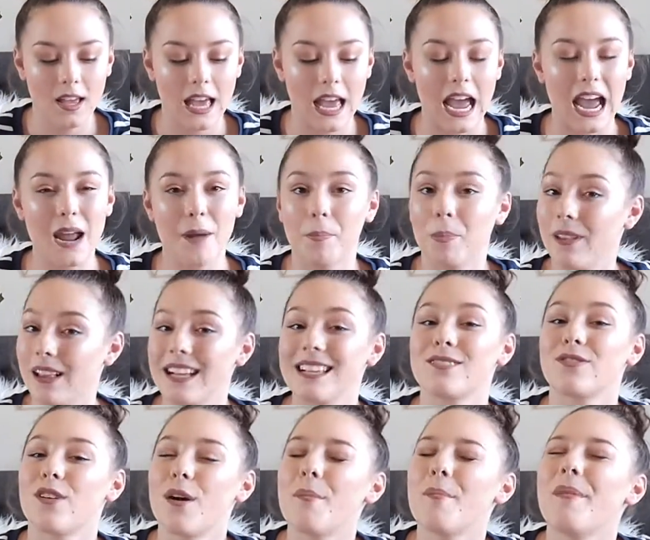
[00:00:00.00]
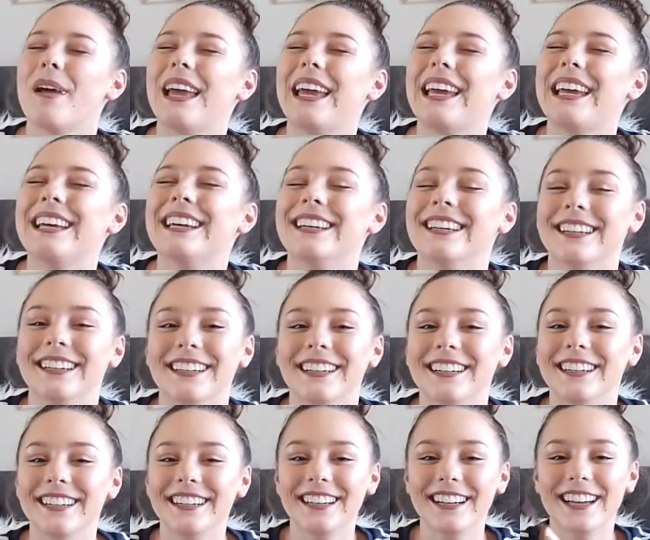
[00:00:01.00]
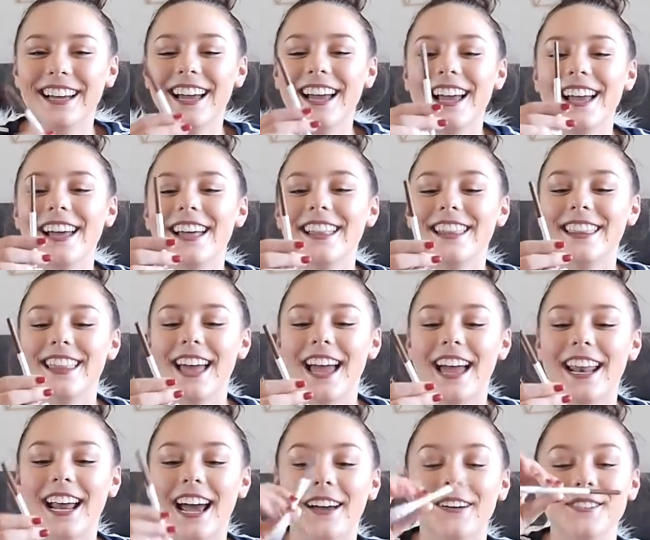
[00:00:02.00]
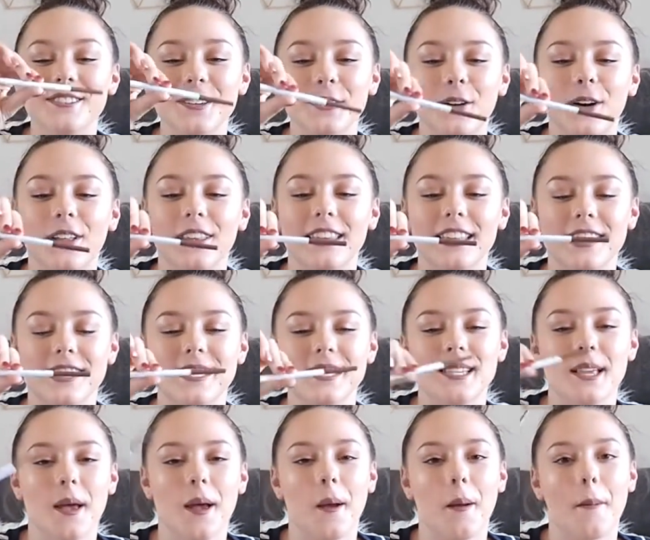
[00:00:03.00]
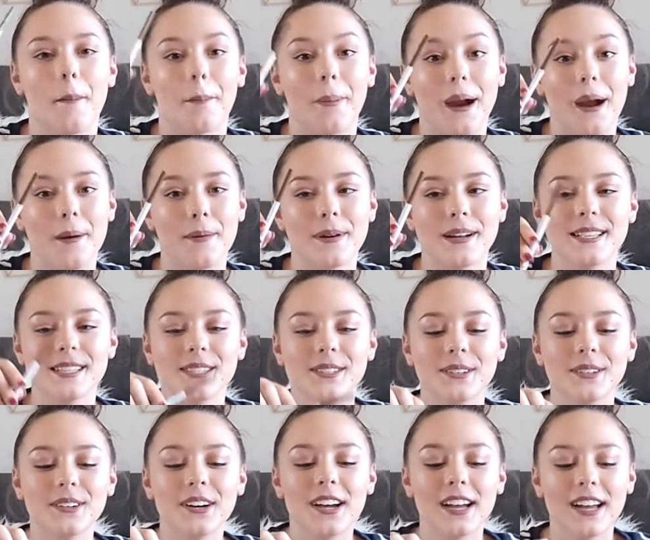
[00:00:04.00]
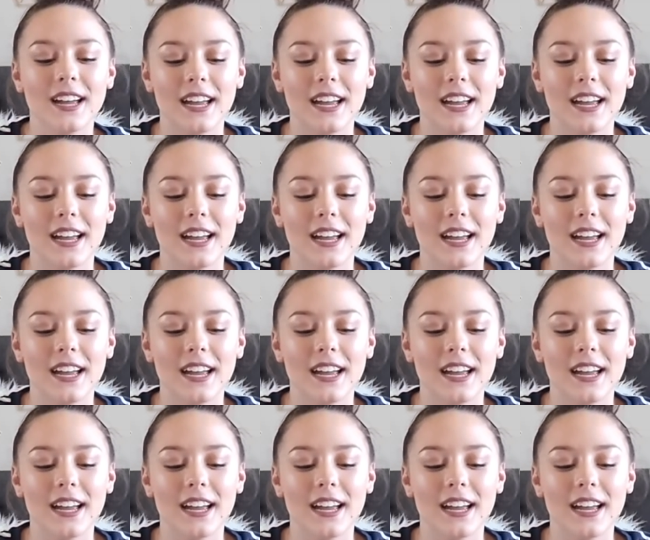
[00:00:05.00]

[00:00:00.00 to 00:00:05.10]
A plus from me. Then I also got this brow pencil.